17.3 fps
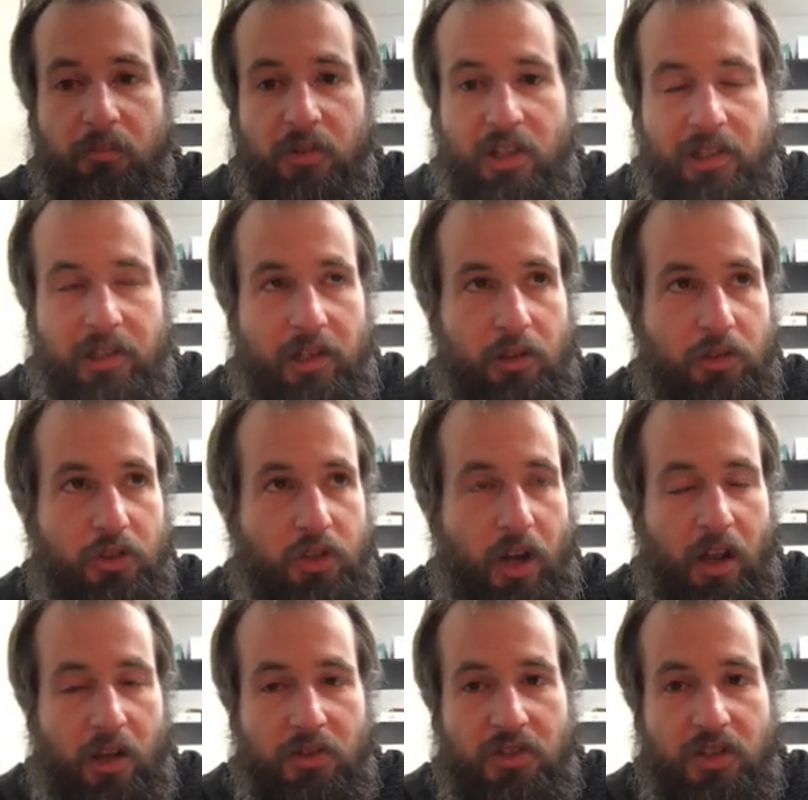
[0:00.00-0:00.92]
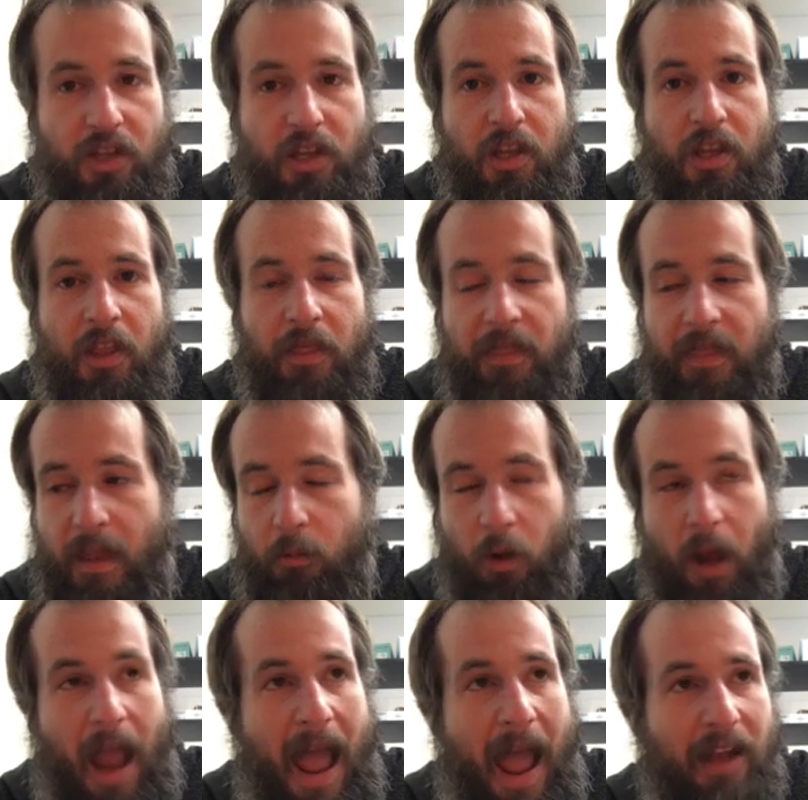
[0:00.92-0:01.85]
clinical trials, they
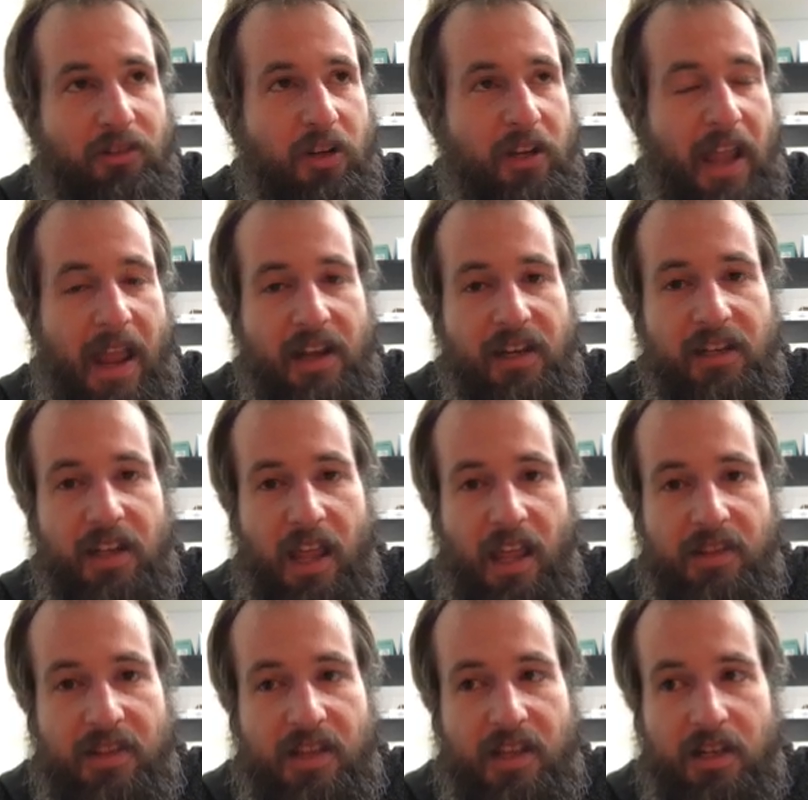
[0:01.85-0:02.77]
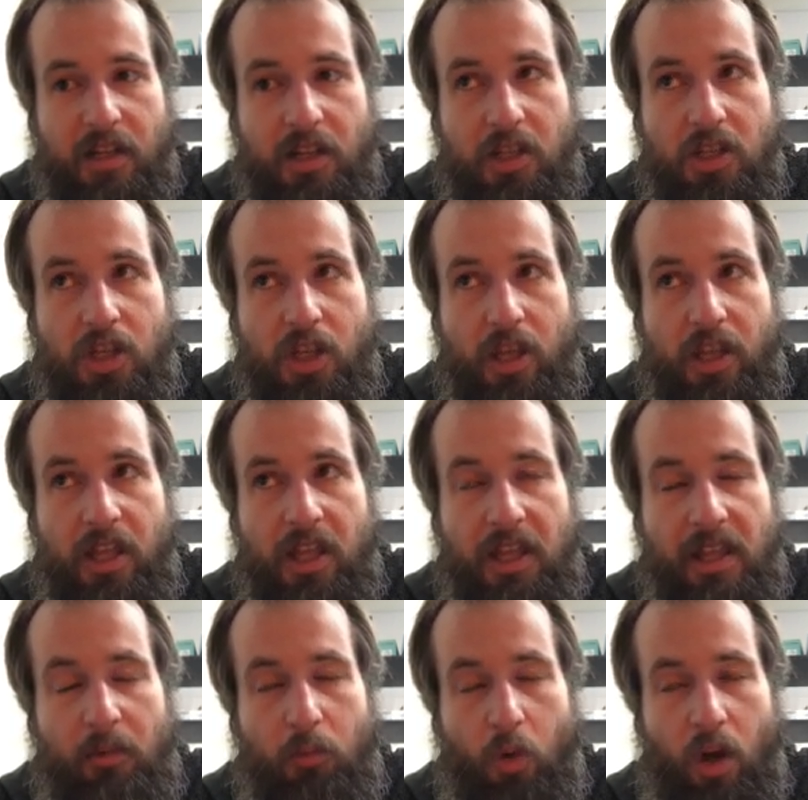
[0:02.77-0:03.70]
were aggregated, and then
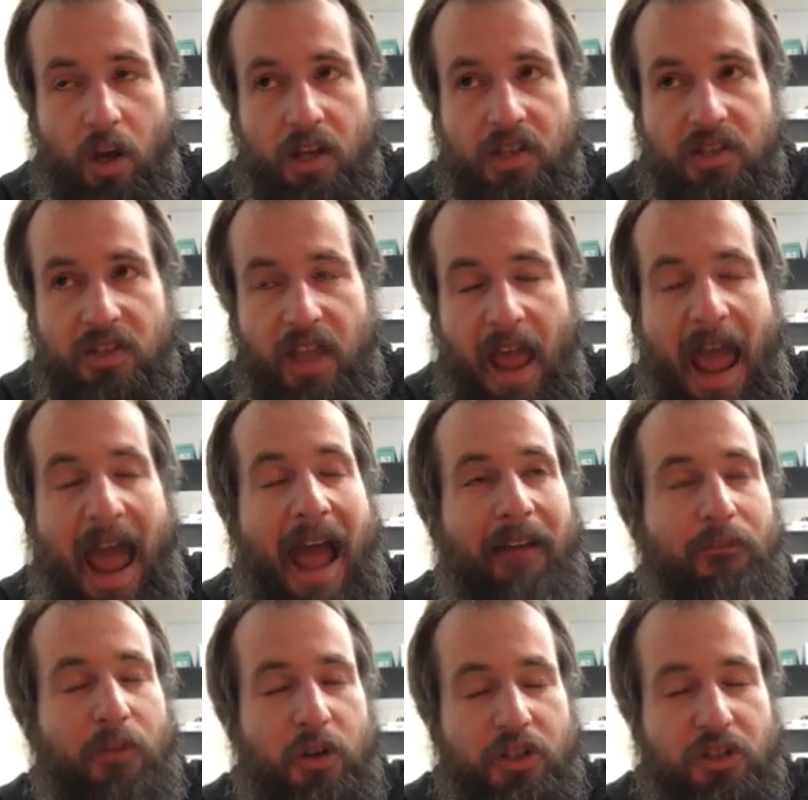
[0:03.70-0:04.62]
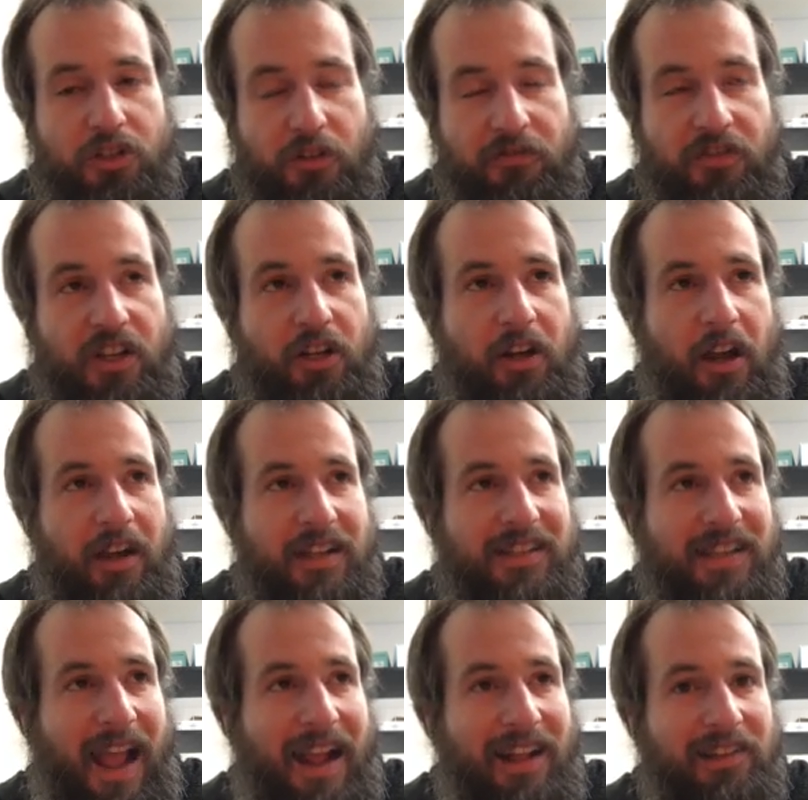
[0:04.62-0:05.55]
it was averaged or figured out
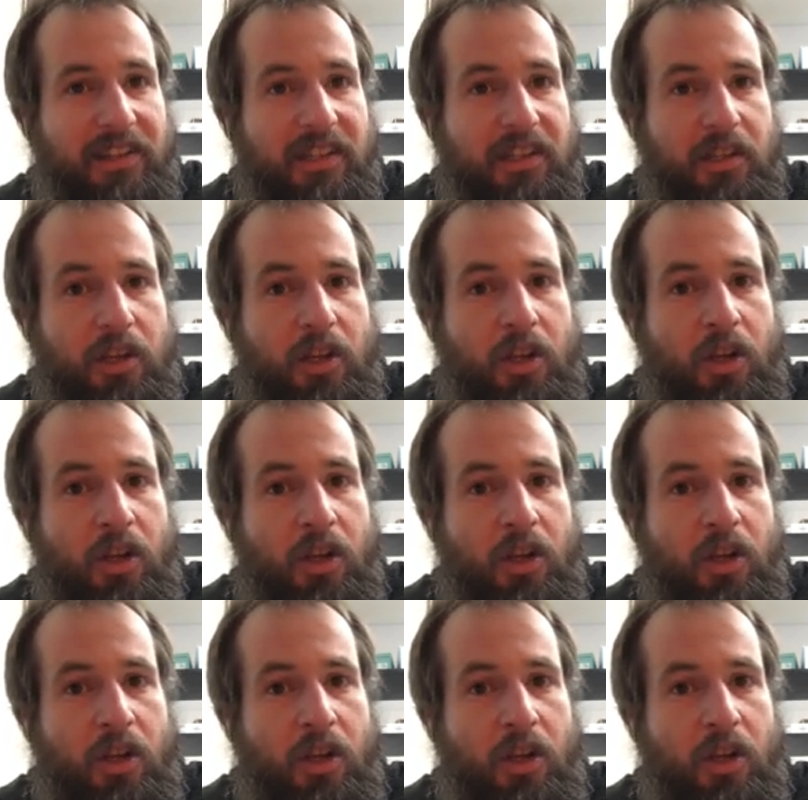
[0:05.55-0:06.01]
exactly